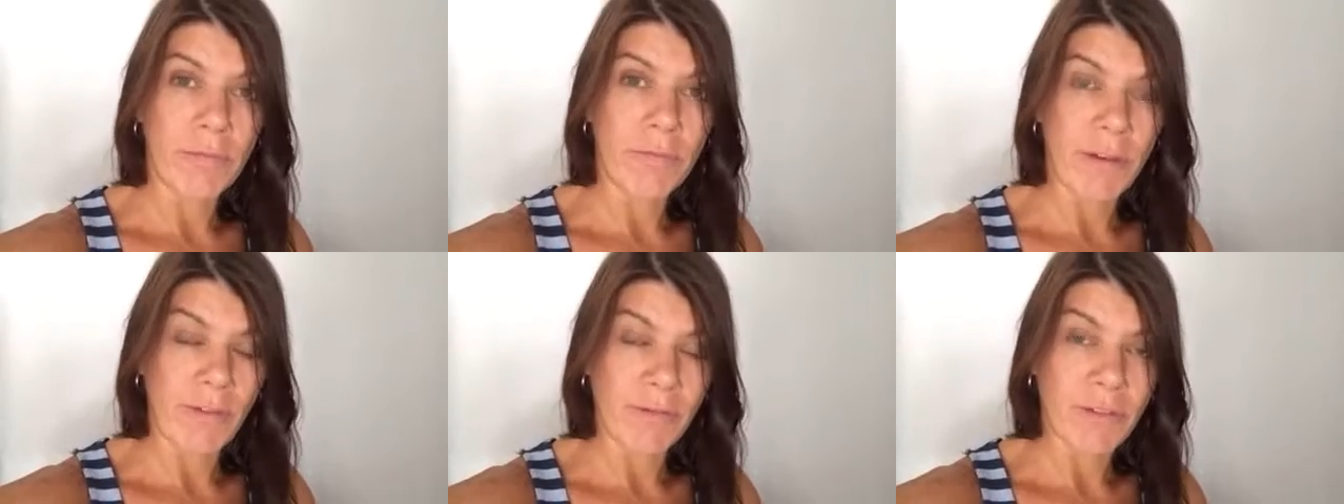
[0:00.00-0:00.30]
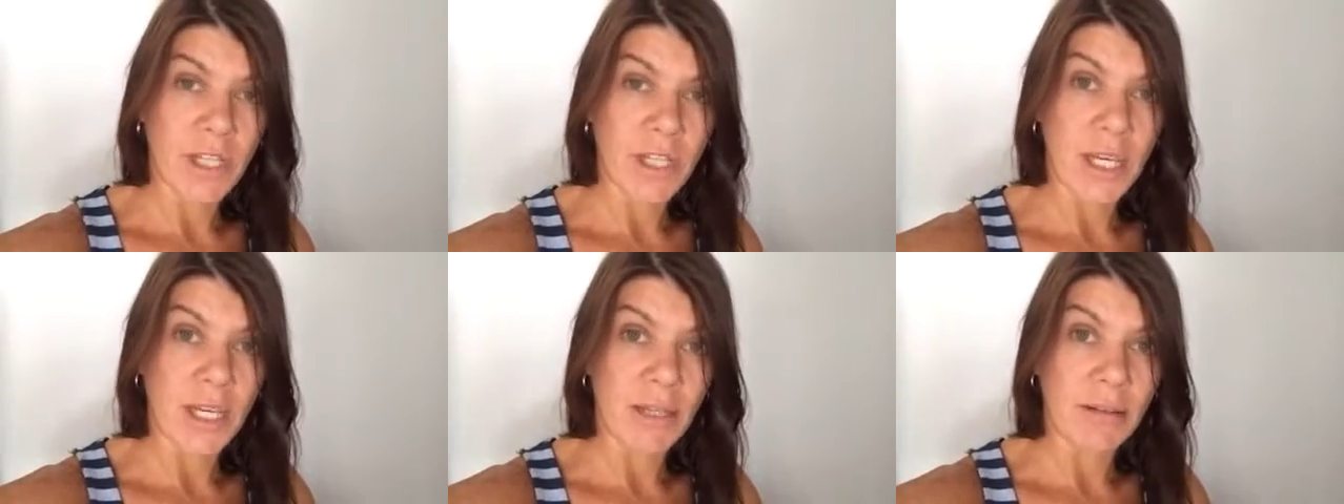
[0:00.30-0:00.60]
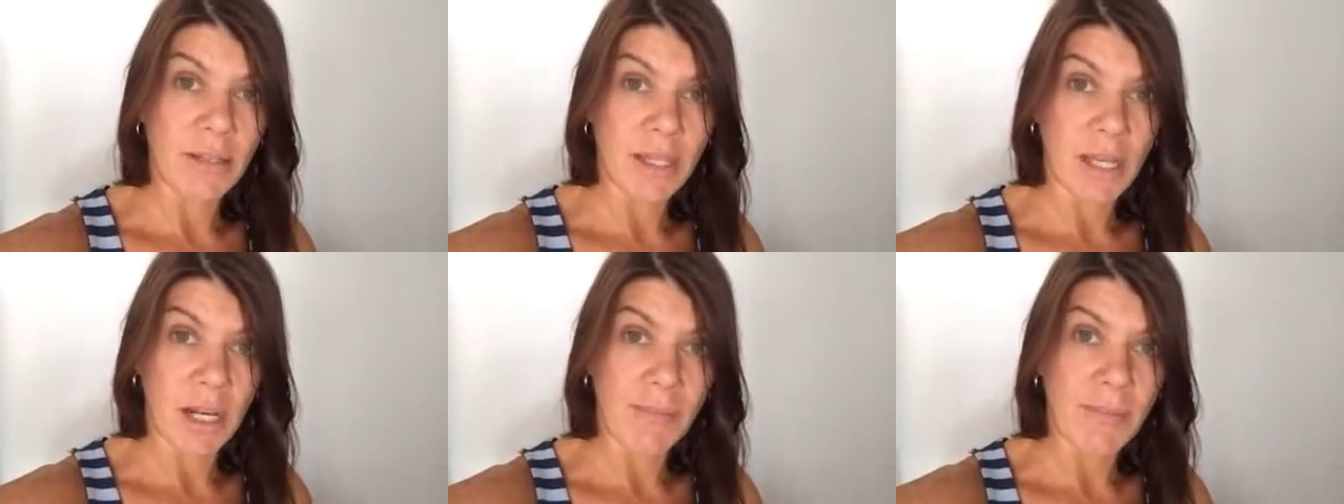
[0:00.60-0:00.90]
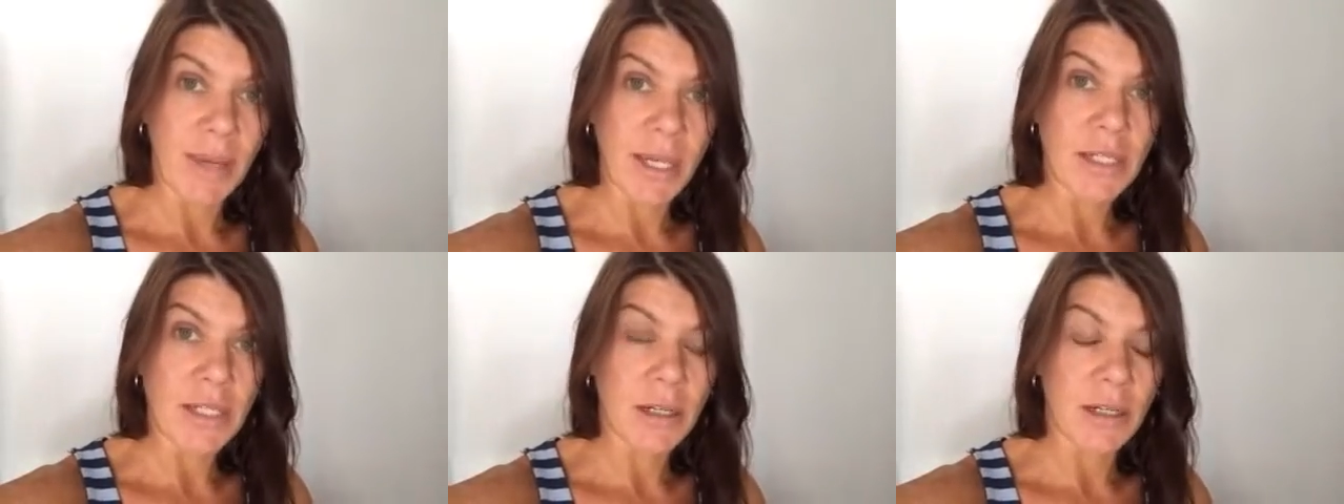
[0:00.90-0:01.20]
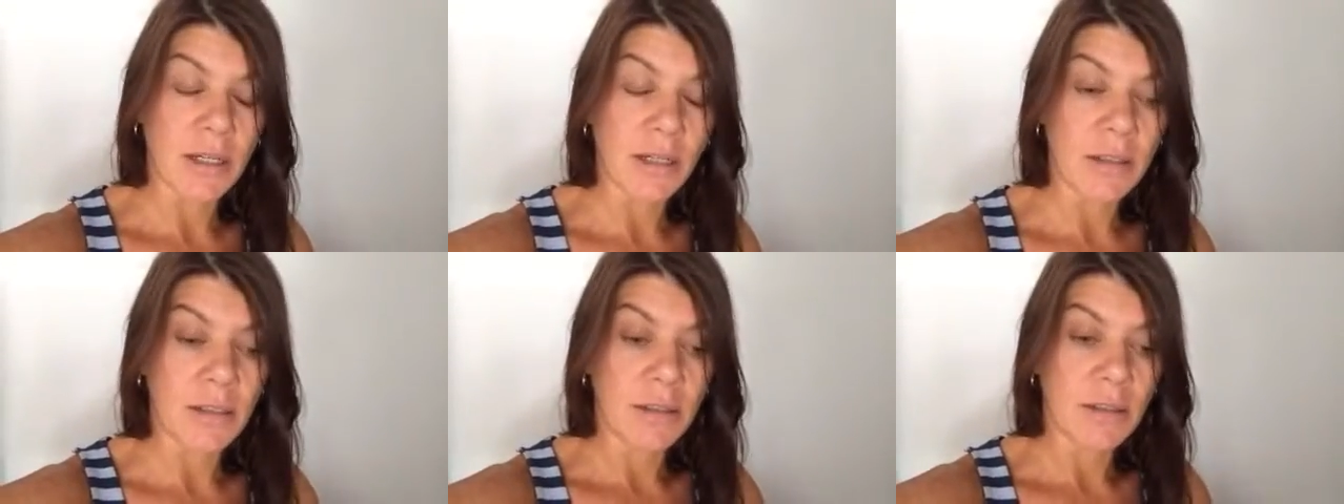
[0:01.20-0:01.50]
15
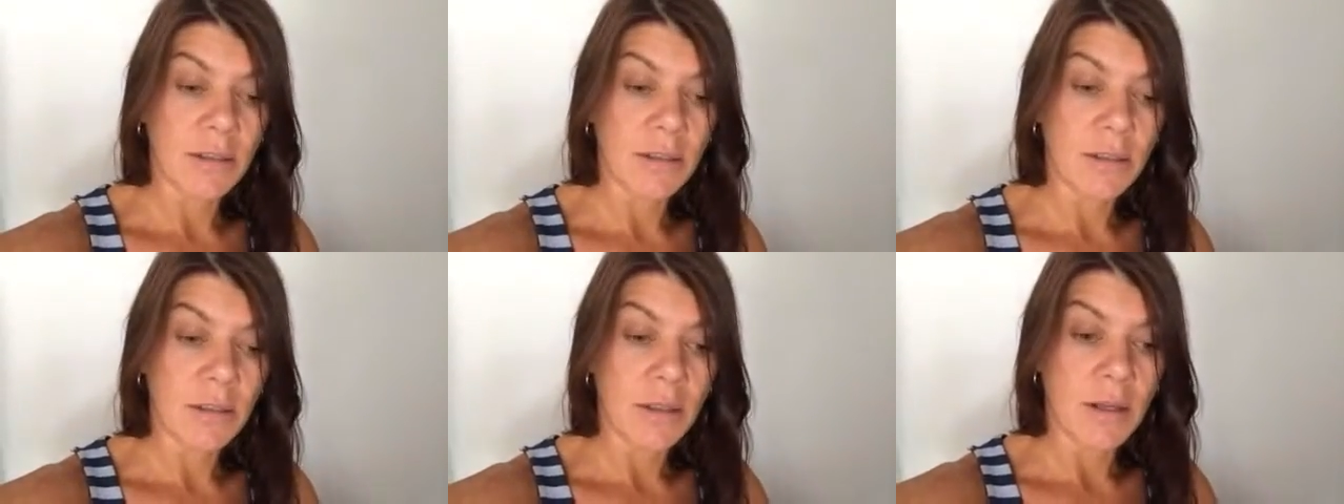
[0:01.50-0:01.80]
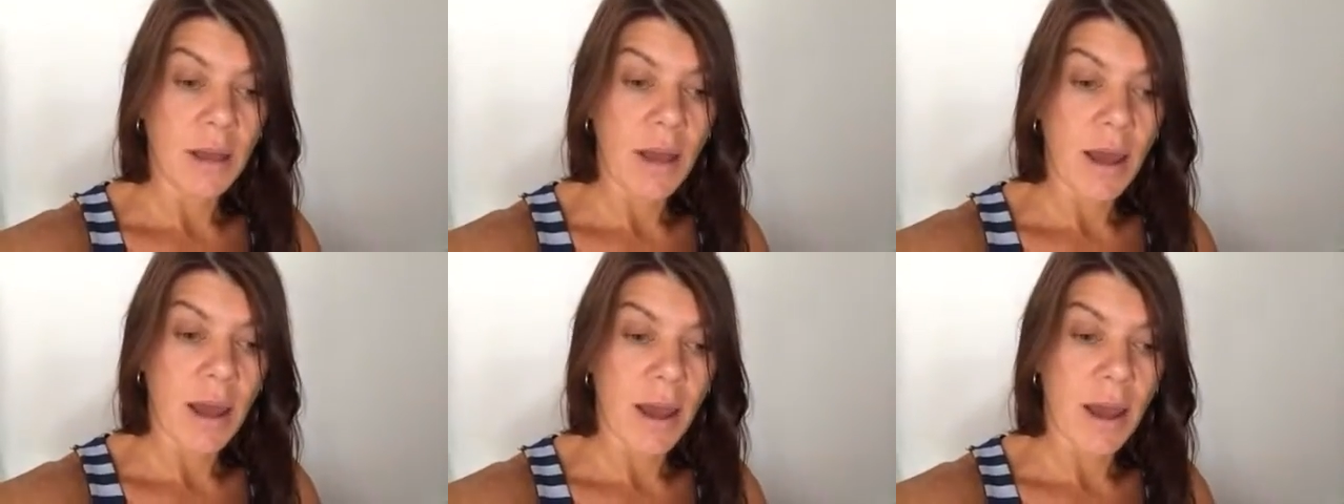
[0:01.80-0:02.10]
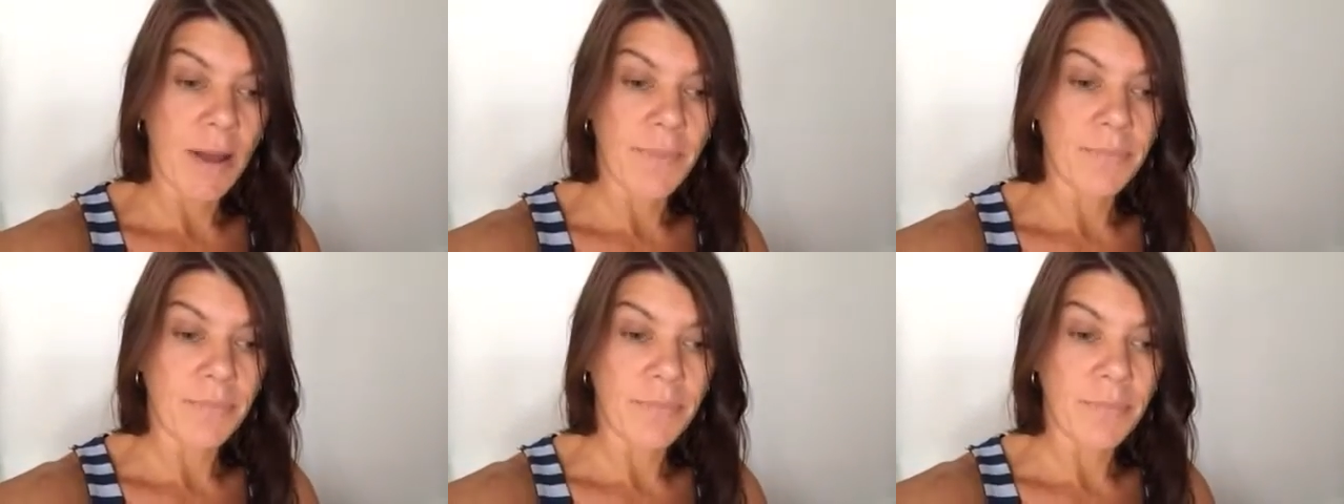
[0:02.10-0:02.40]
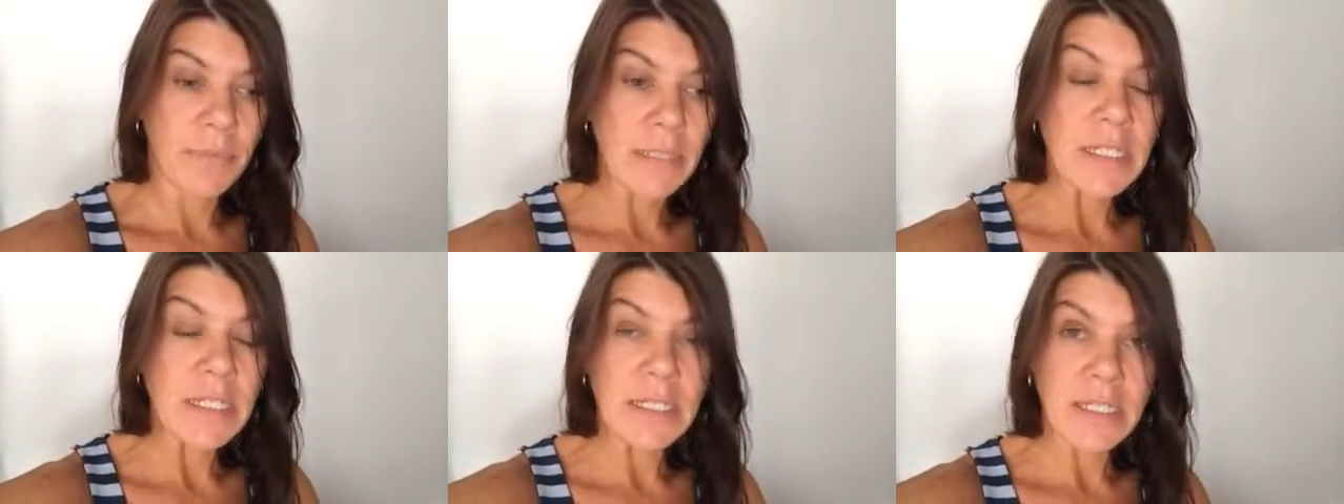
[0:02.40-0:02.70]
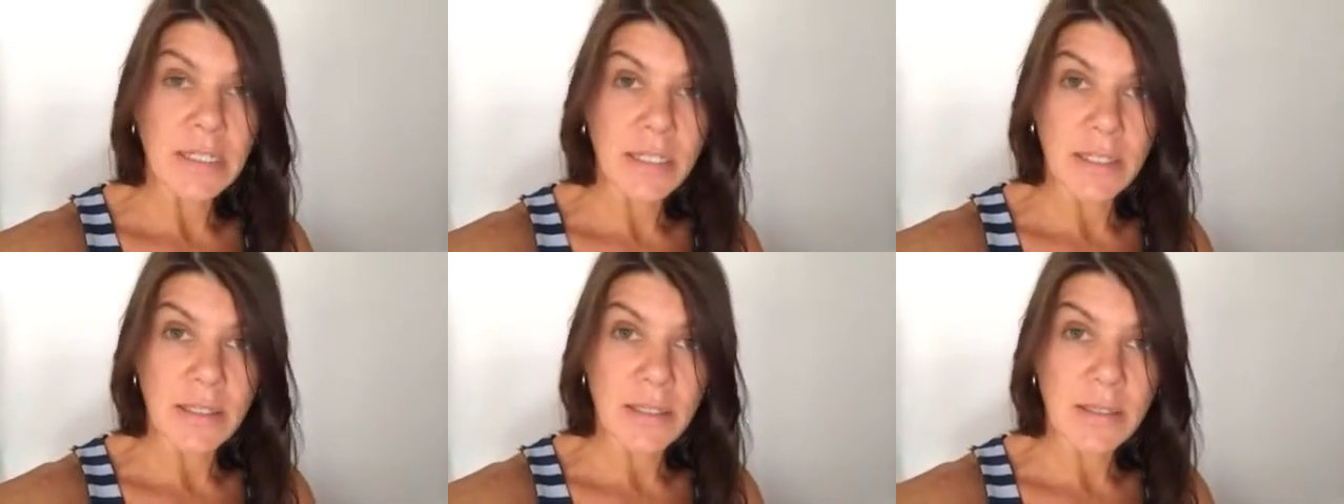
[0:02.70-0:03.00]
kilometre
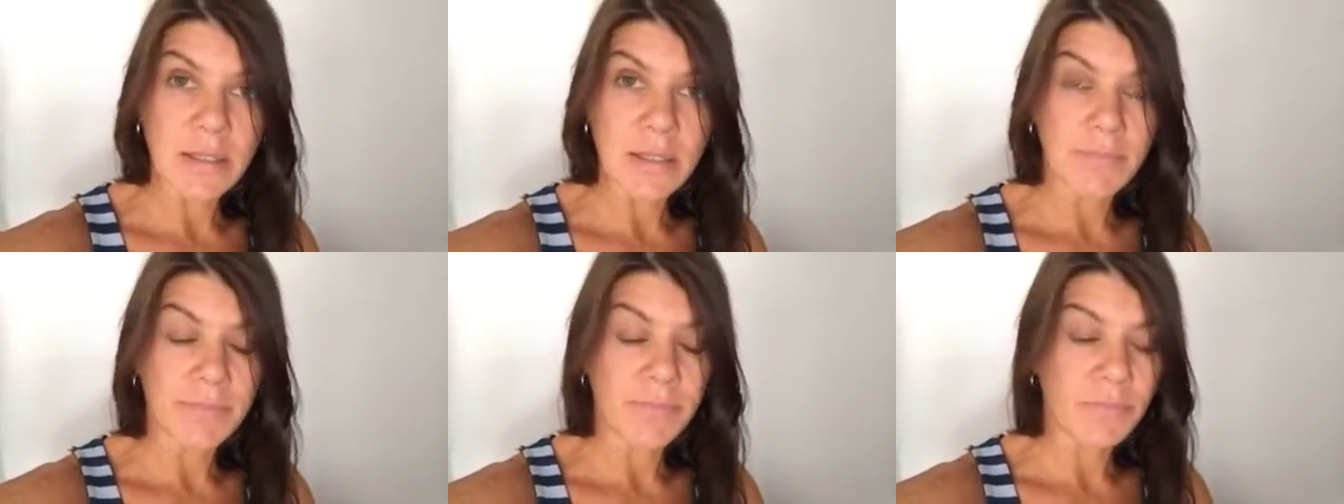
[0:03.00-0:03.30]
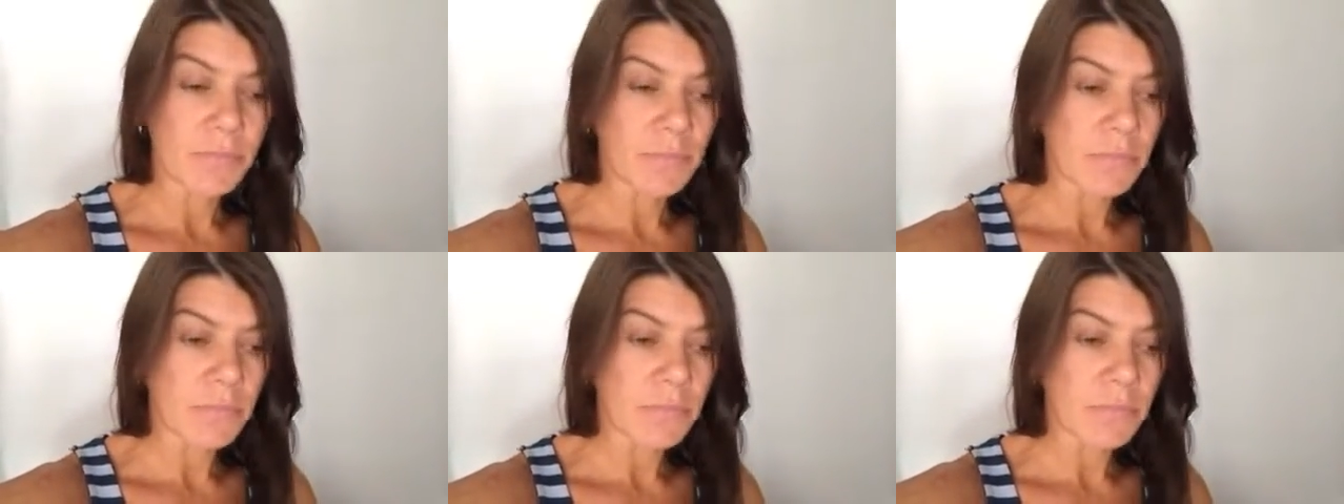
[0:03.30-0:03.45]
distance.